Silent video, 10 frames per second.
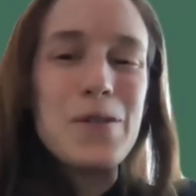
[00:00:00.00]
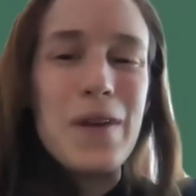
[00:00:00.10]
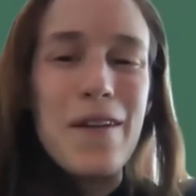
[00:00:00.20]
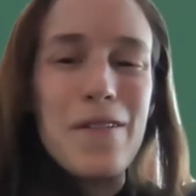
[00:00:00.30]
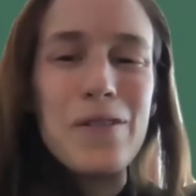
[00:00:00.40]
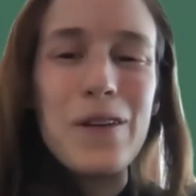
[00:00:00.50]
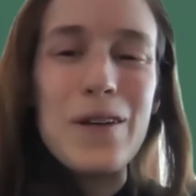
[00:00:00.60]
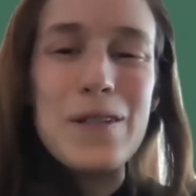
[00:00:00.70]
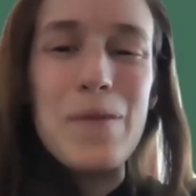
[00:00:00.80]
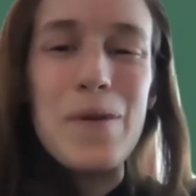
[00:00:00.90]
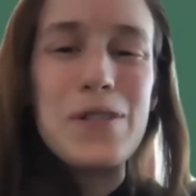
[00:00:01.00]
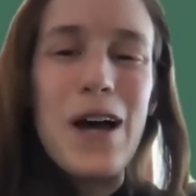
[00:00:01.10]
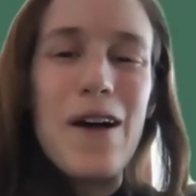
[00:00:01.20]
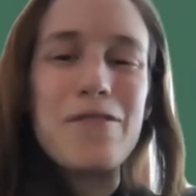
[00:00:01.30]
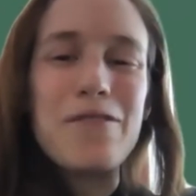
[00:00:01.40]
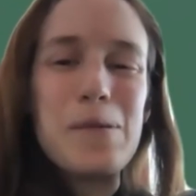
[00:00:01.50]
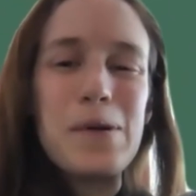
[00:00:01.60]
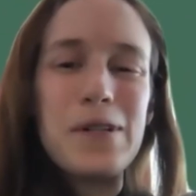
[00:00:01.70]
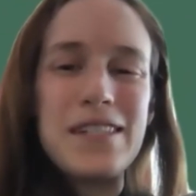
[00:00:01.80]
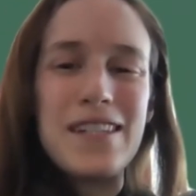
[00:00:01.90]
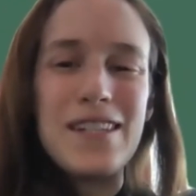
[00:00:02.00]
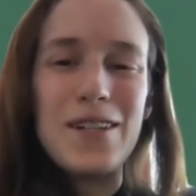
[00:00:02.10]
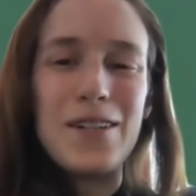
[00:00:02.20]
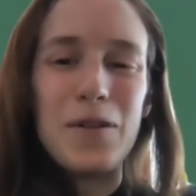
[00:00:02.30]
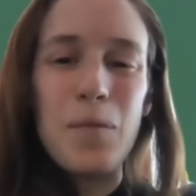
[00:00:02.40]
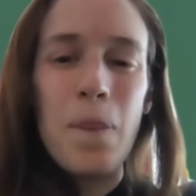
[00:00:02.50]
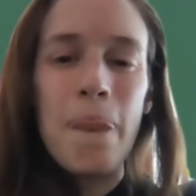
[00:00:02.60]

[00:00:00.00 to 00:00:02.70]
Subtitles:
whatever feels most comfortable to you.